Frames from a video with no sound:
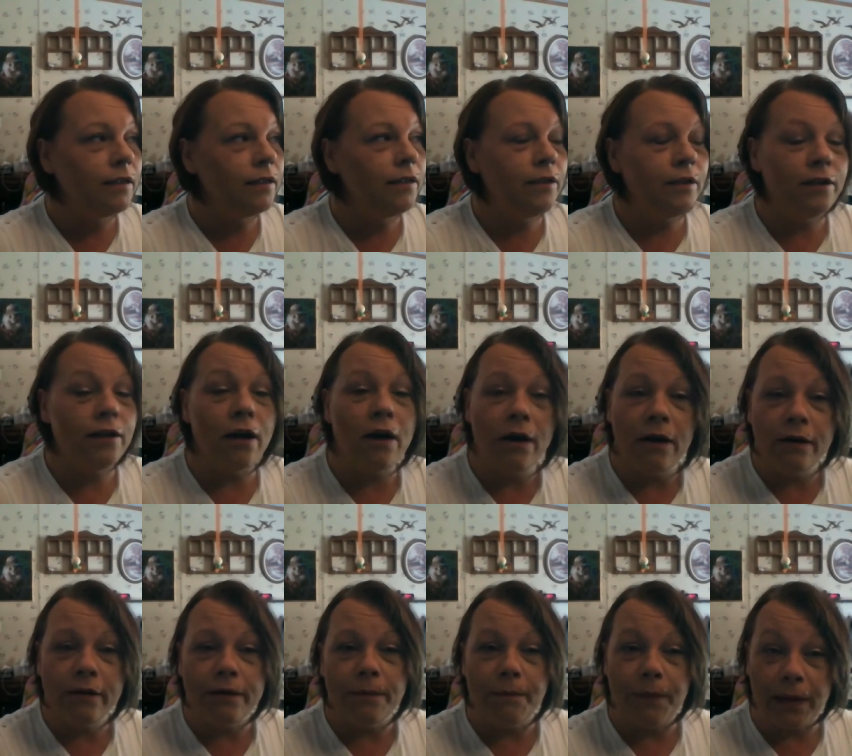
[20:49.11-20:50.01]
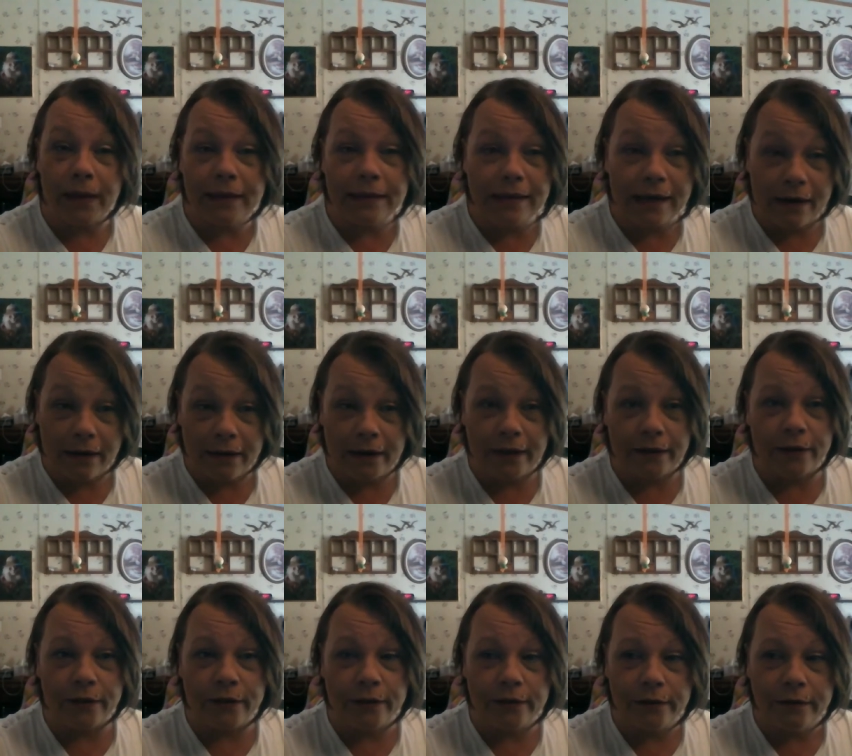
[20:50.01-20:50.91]
Y'all, the bugs out
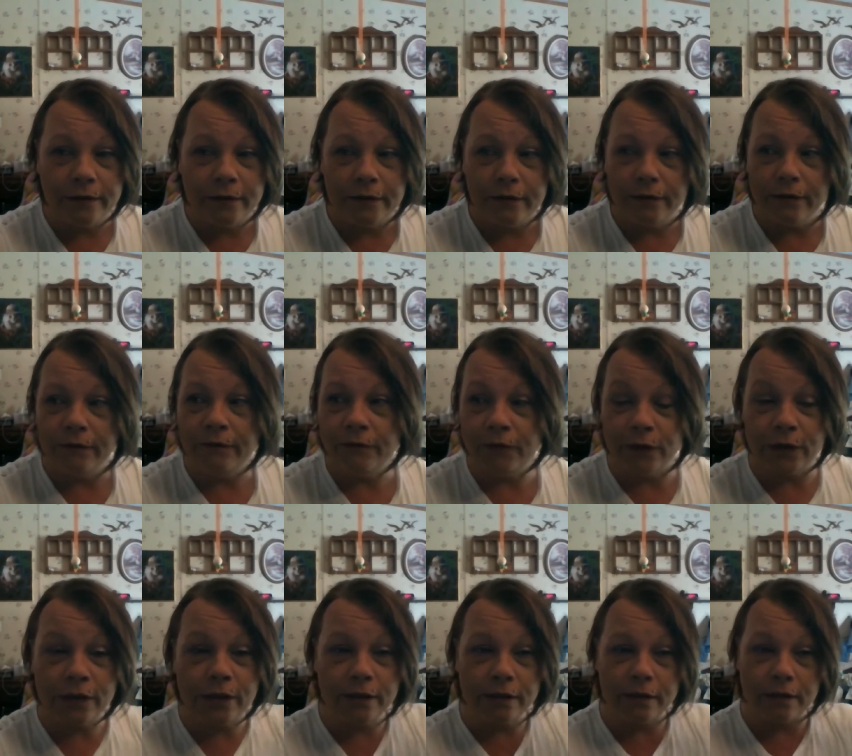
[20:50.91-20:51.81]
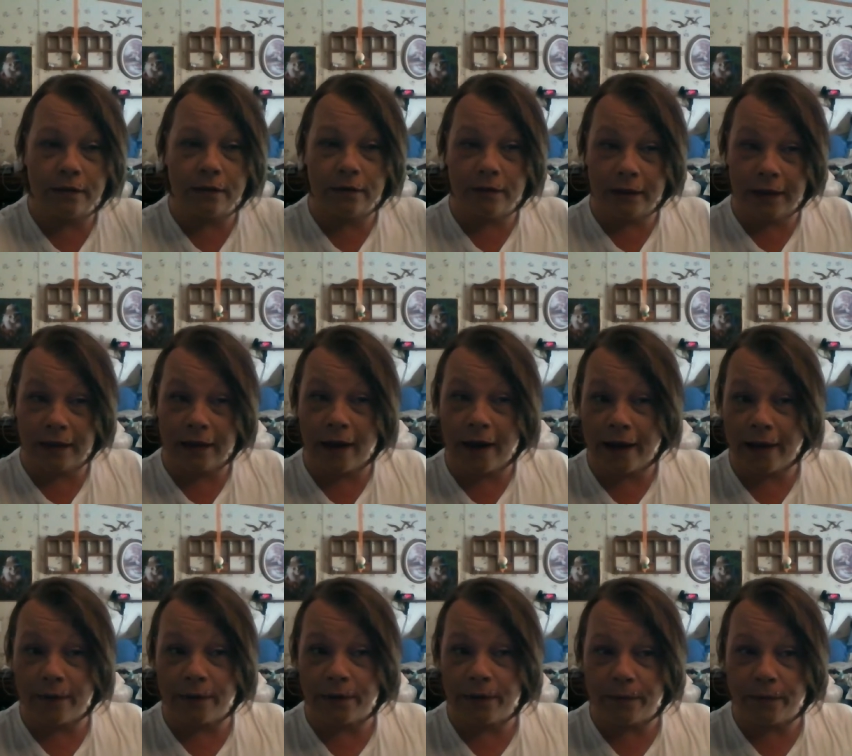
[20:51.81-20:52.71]
here versus in
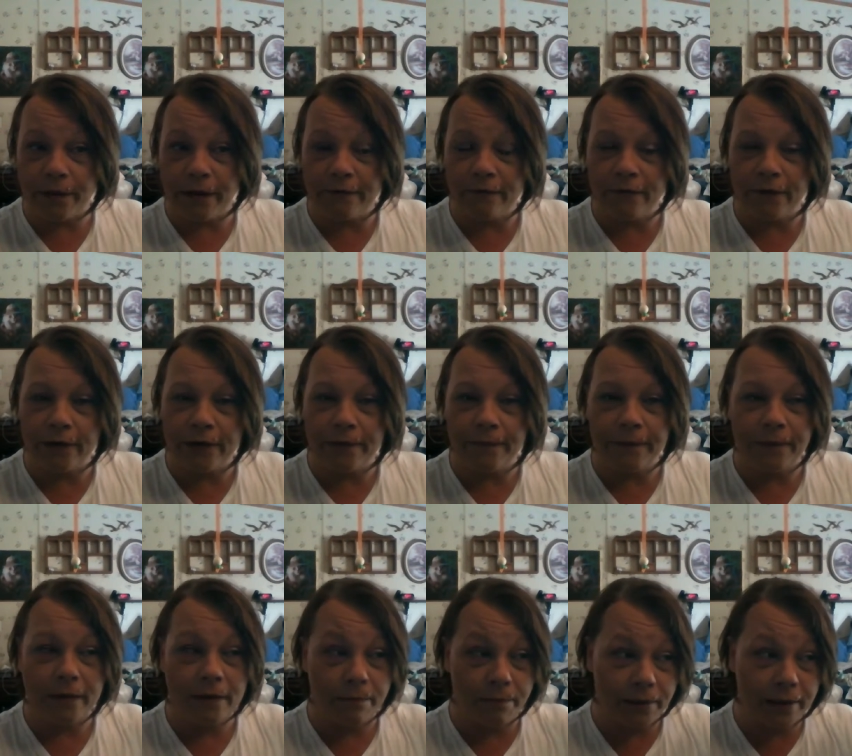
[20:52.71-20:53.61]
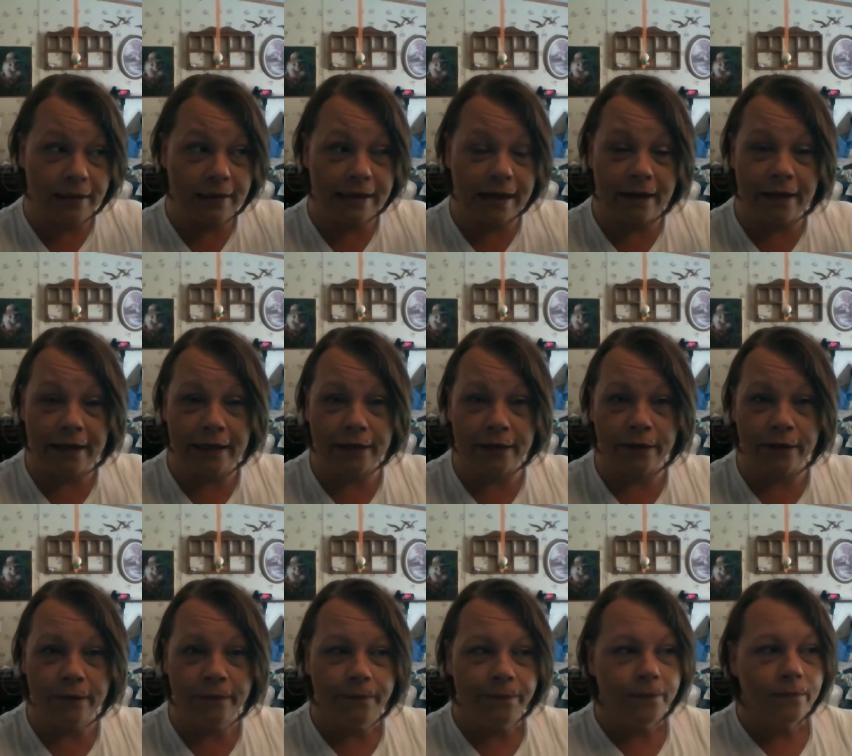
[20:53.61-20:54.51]
Iowa where I'm from, the bugs out
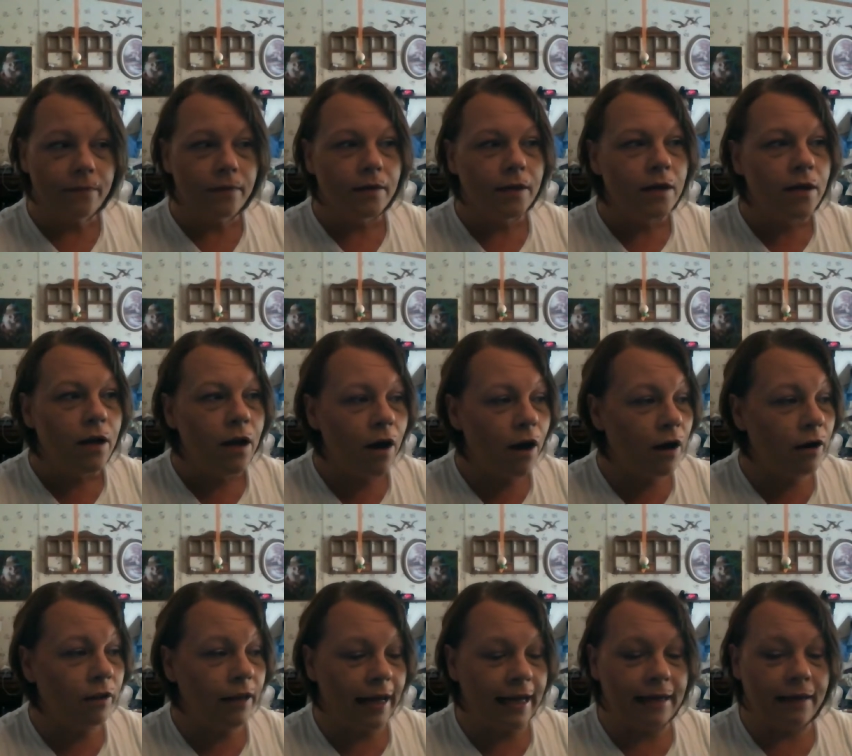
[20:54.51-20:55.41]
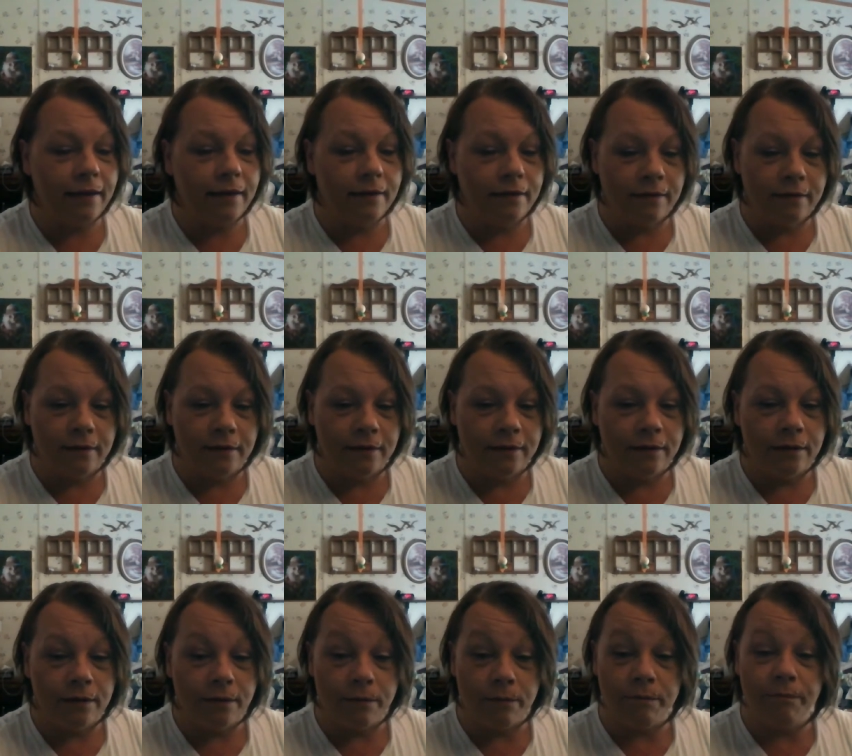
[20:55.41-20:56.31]
here are like
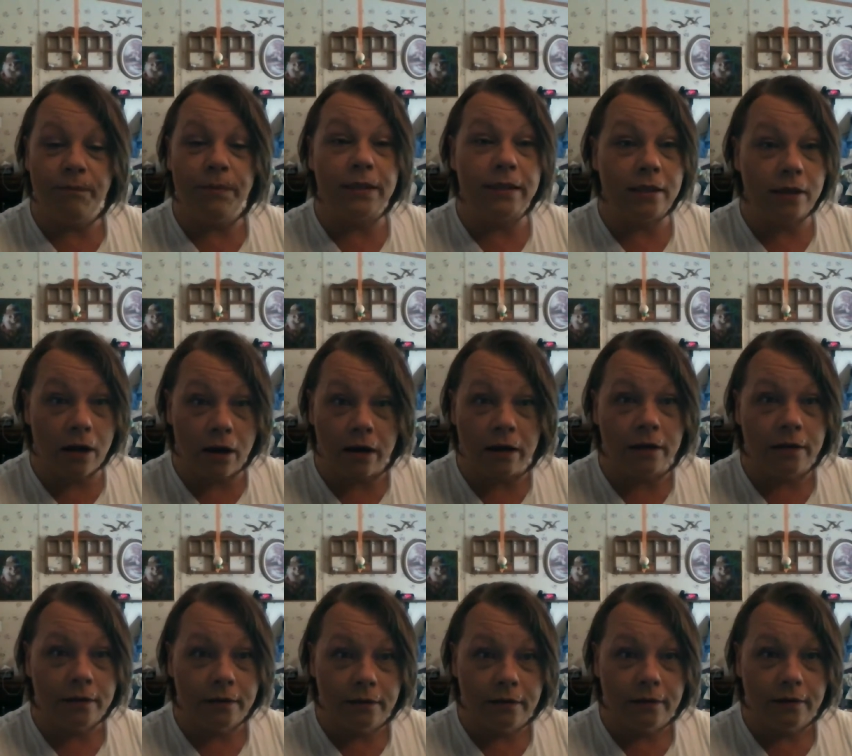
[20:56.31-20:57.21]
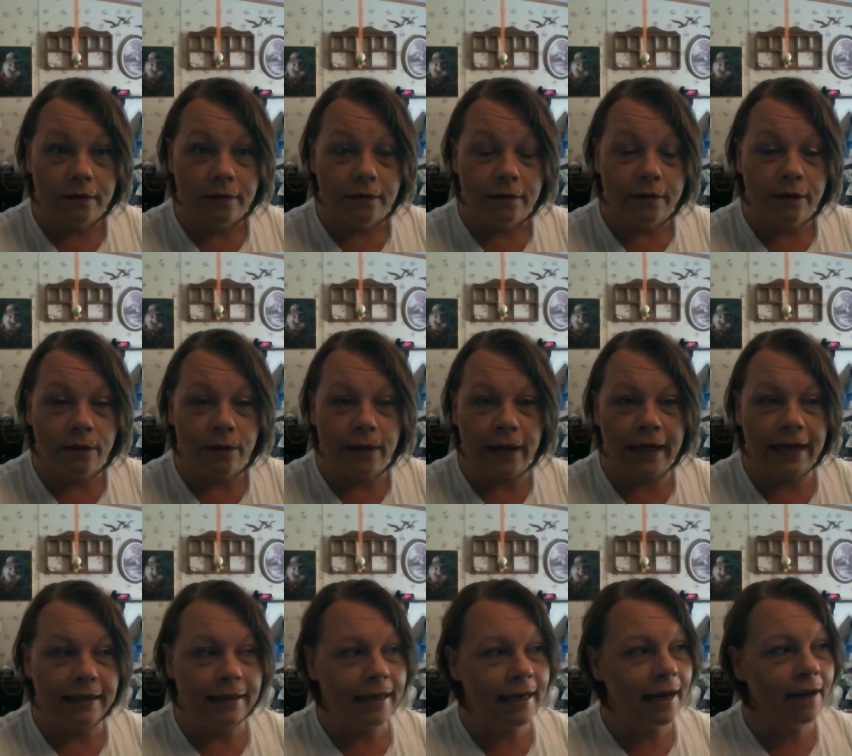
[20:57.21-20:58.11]
bizarre.
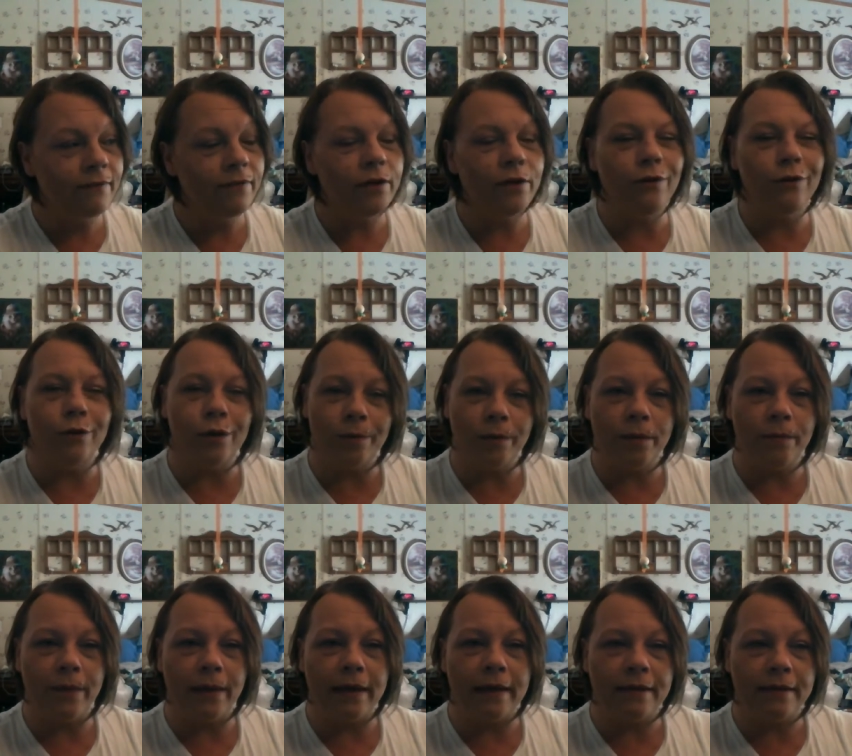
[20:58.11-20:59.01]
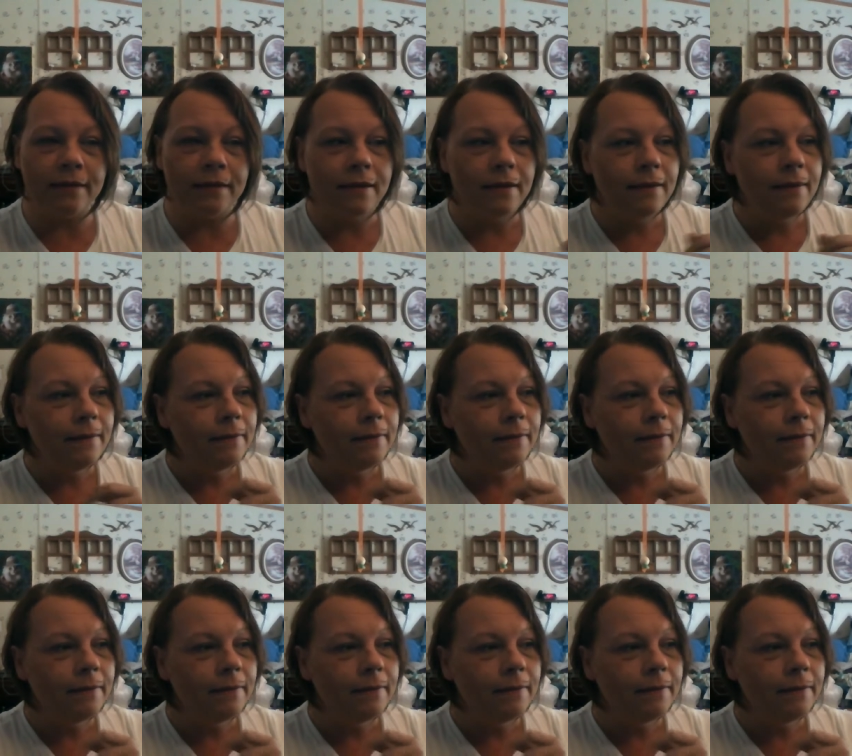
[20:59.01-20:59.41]
Okay, they have the normal bugs.